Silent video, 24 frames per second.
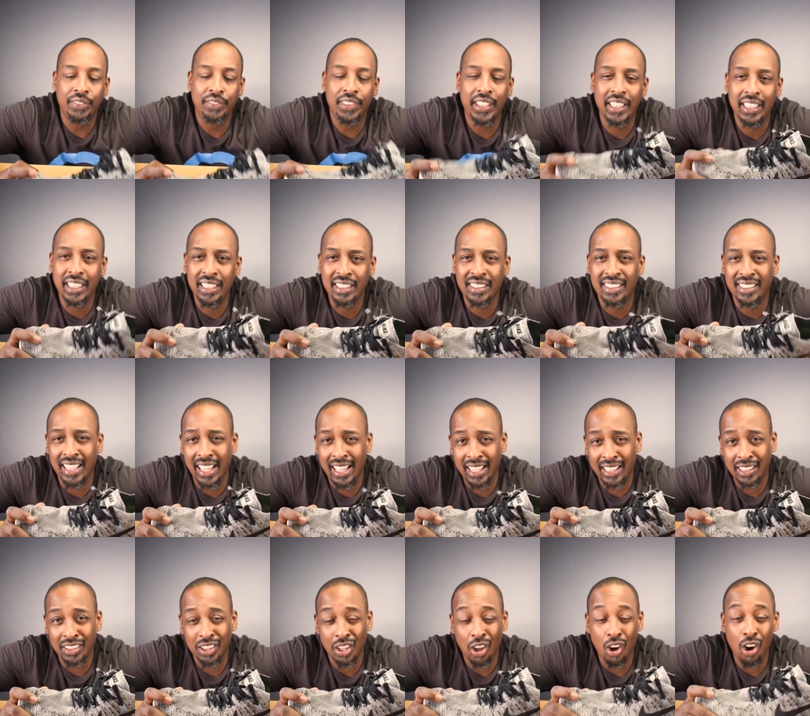These
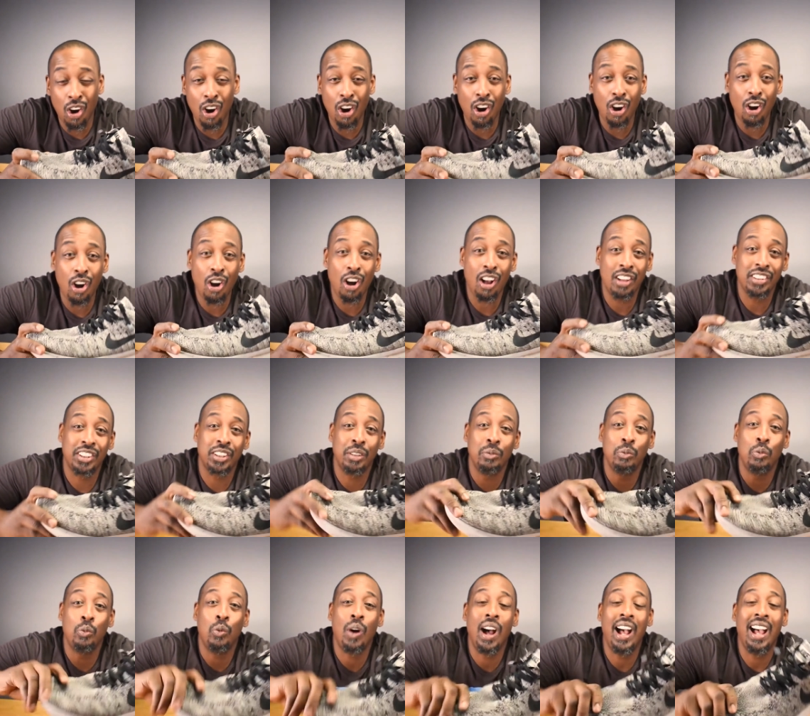things are
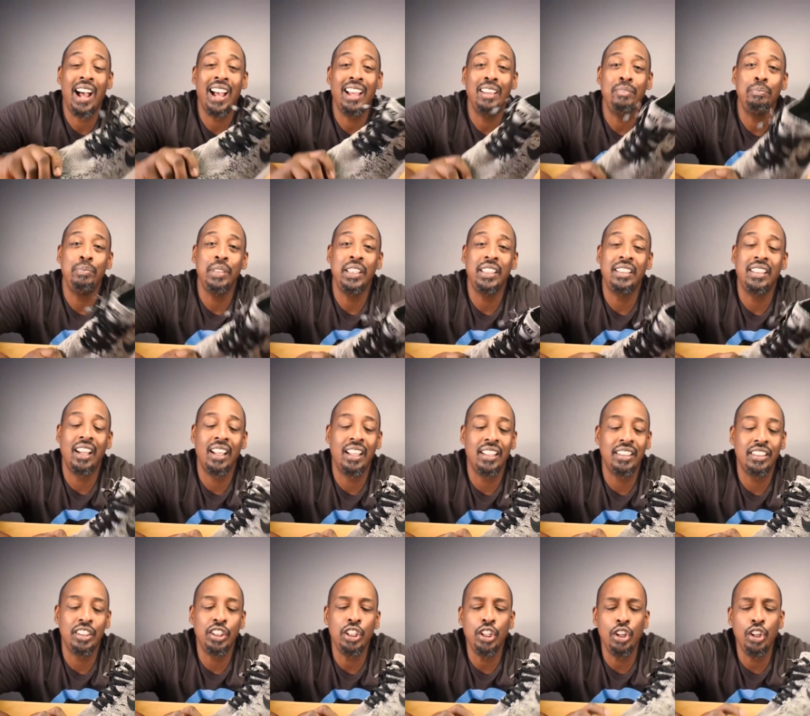awesome. Why?
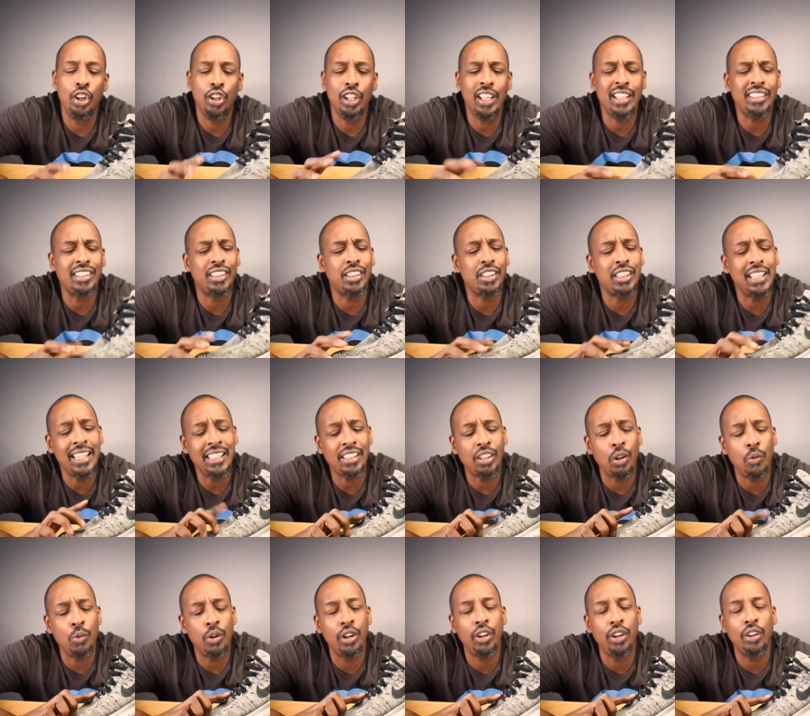Because these
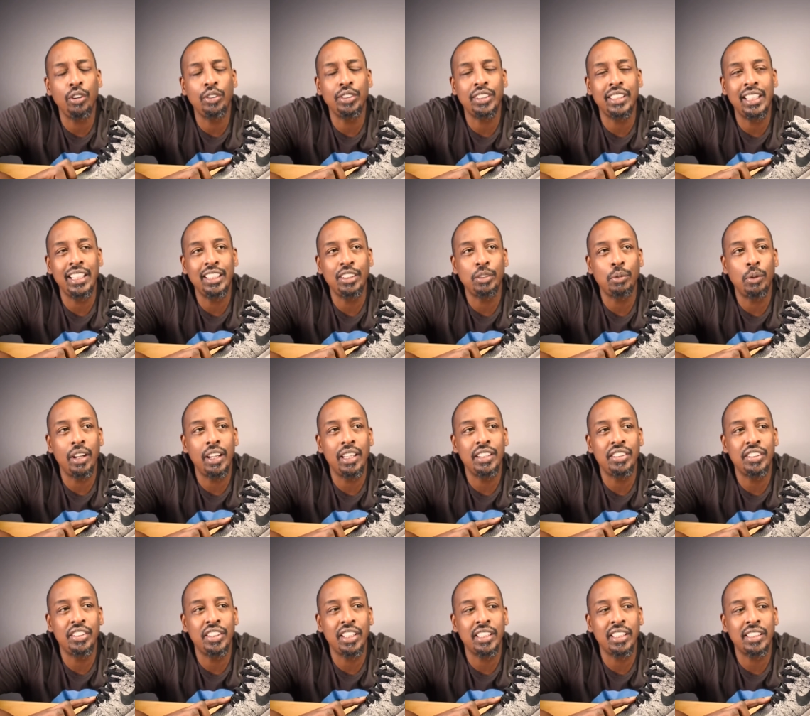are one of those things where it's